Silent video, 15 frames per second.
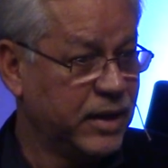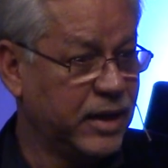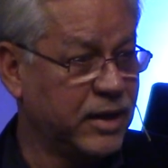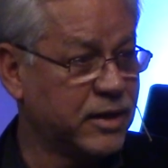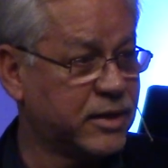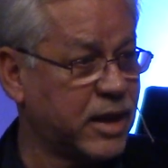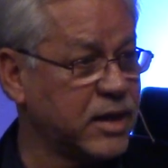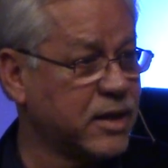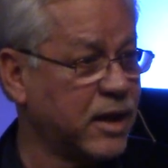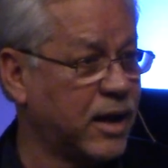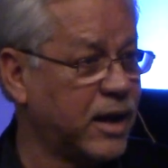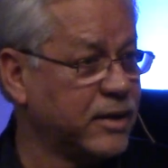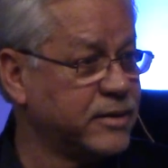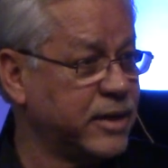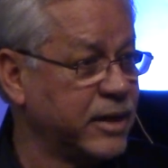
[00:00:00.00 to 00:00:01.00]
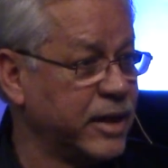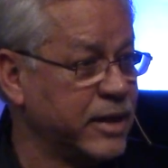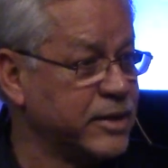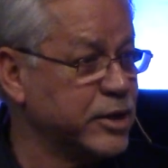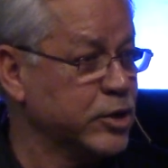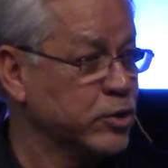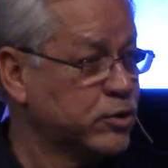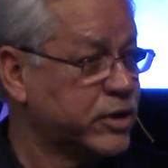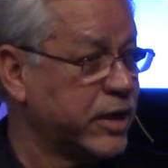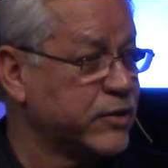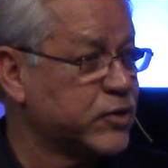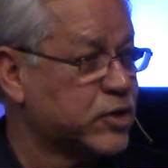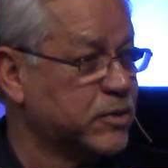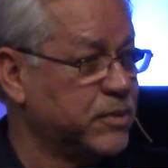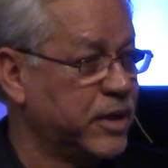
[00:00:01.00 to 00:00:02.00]
And thank God that in the New
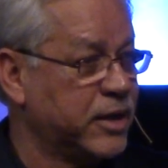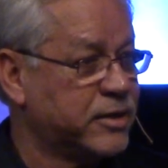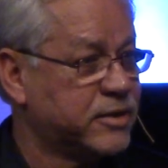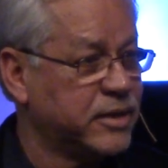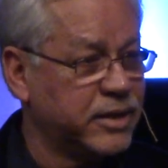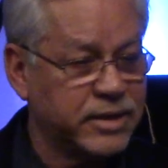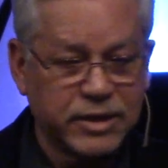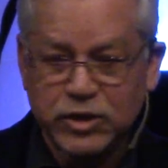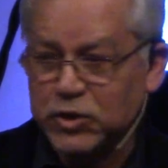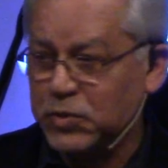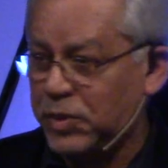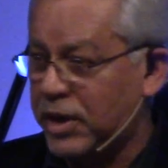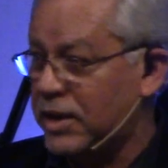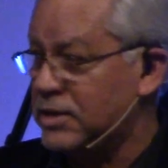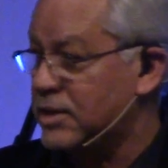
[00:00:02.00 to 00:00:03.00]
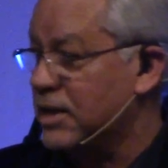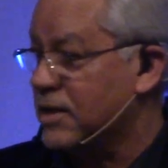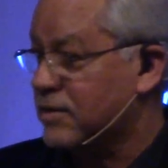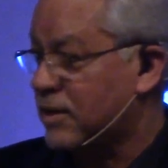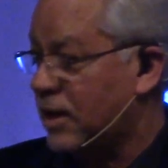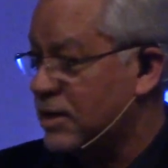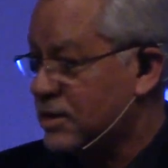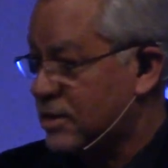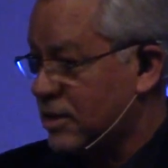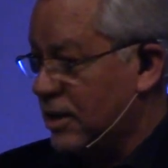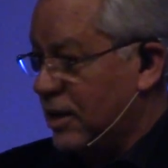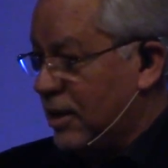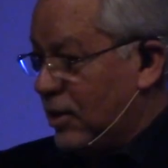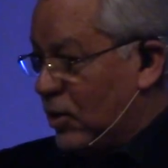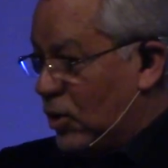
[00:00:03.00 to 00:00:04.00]
Testament, it expands in Christ.
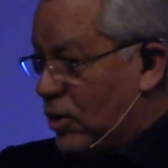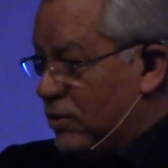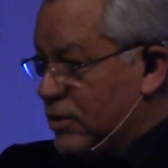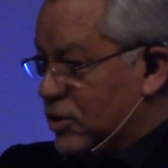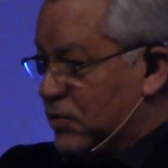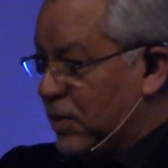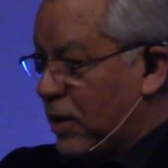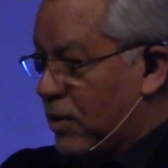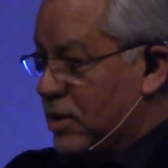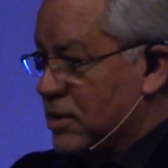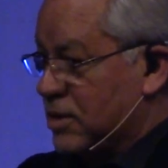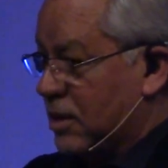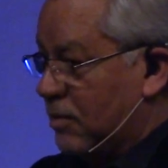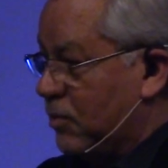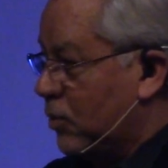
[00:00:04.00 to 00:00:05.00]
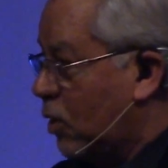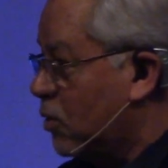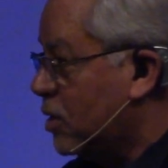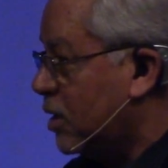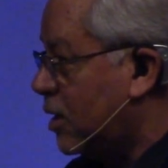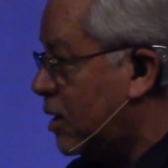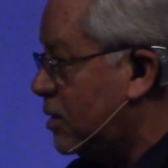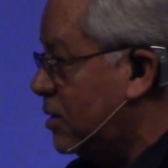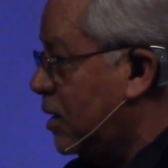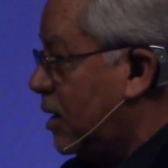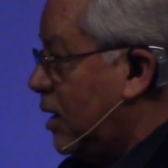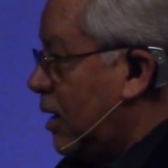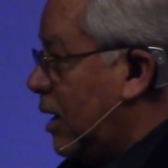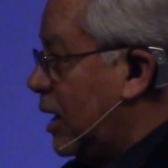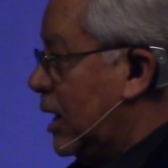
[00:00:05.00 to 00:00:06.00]
All these barriers are broken,
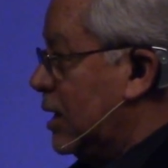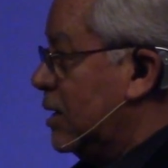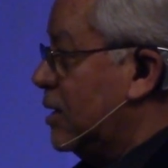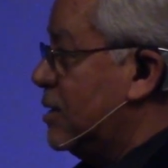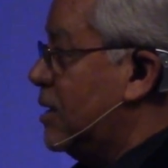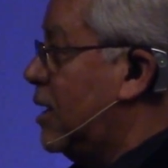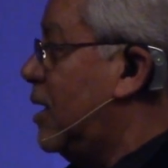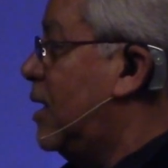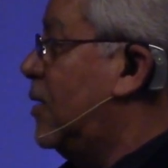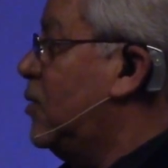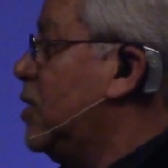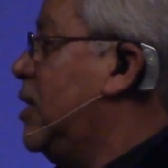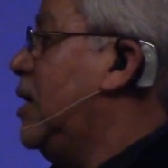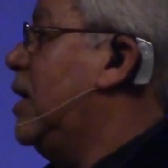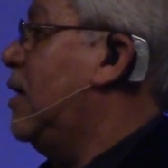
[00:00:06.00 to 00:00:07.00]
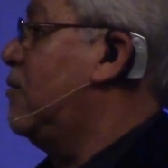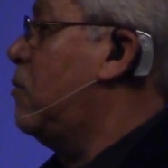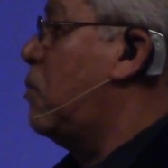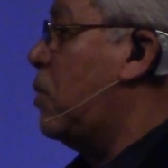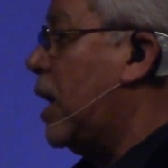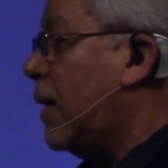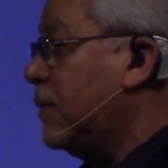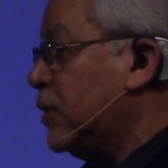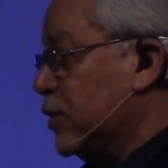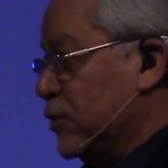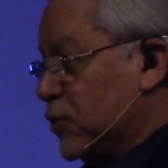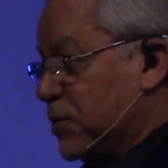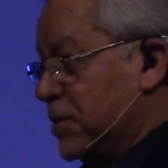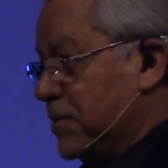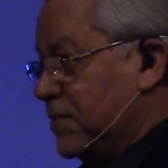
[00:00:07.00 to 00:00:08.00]
and uh, now we have
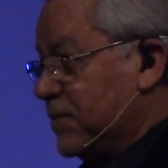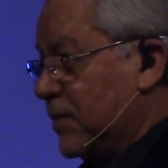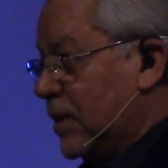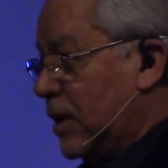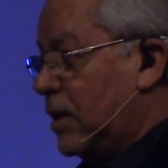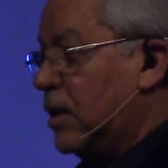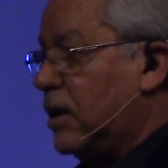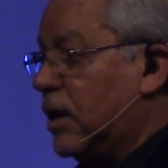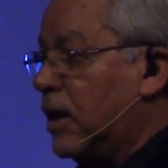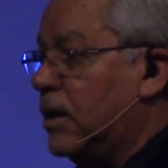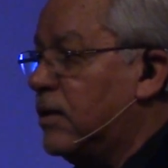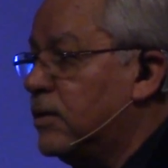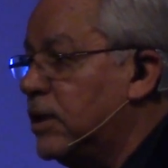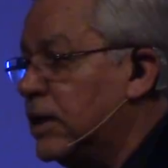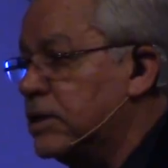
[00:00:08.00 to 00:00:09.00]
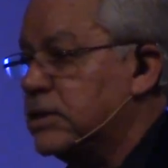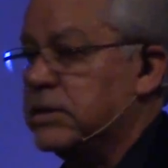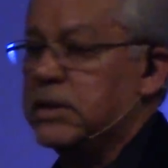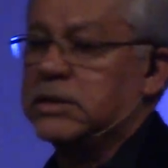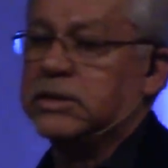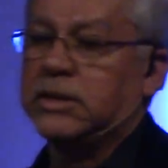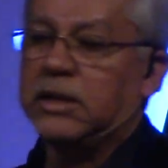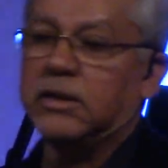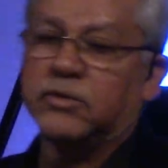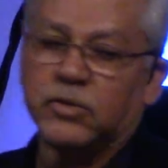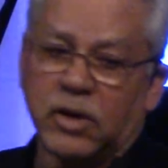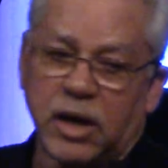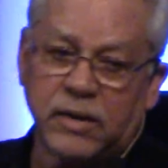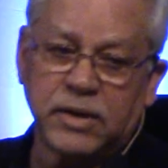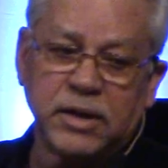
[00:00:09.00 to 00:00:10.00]
baptism. And again, ex extended
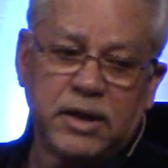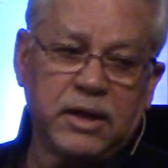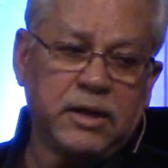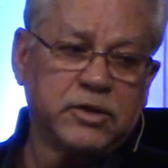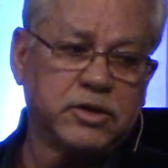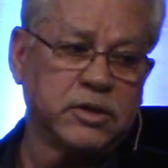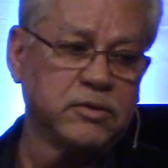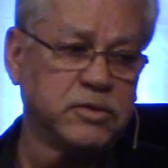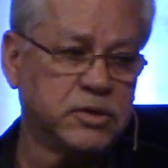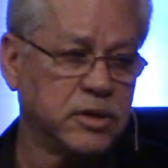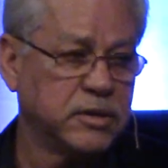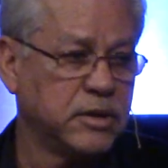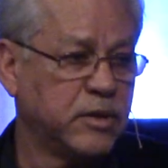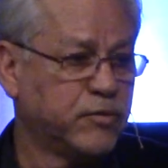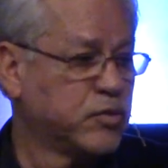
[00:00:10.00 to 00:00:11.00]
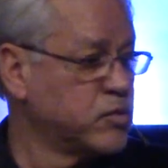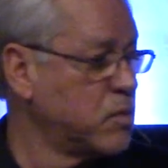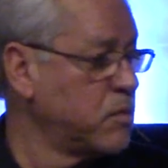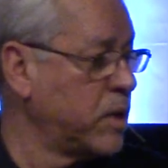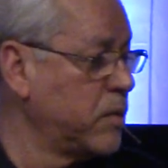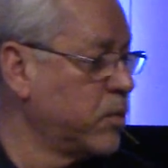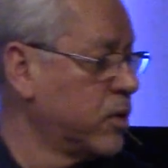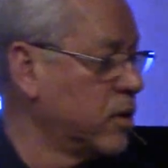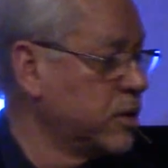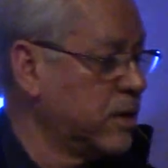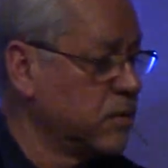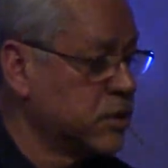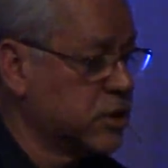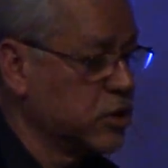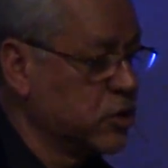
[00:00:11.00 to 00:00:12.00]
to our children. If you remember,
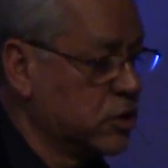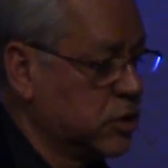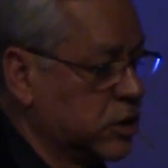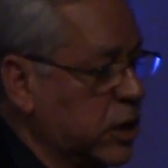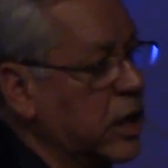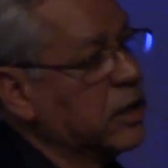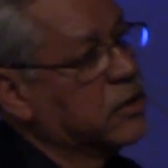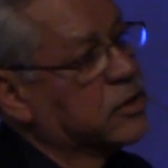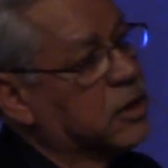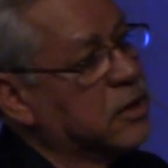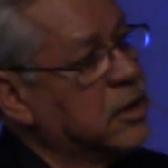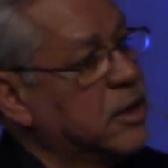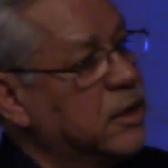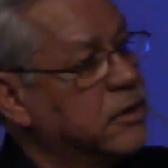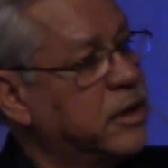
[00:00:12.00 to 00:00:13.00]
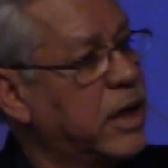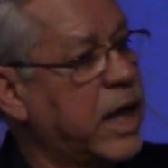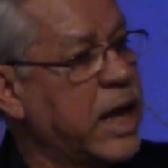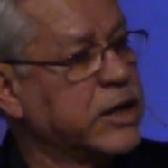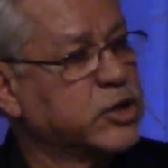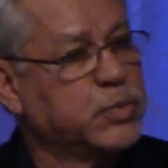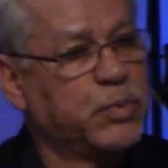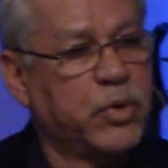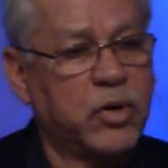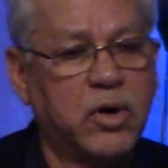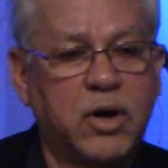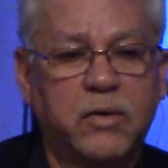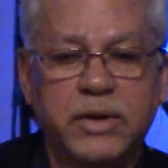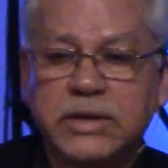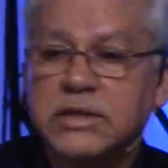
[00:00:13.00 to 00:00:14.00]
there was a jailer that asked
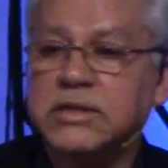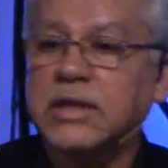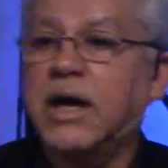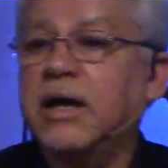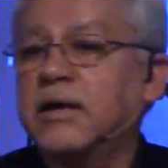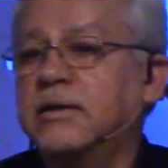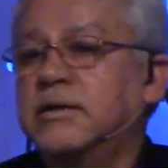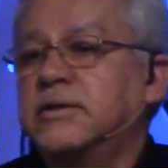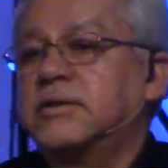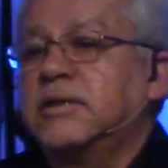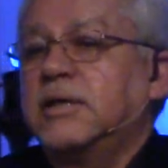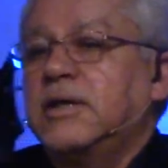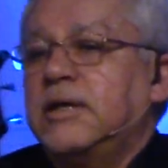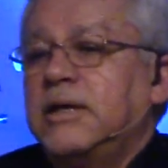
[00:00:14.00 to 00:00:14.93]
Paul and Silas,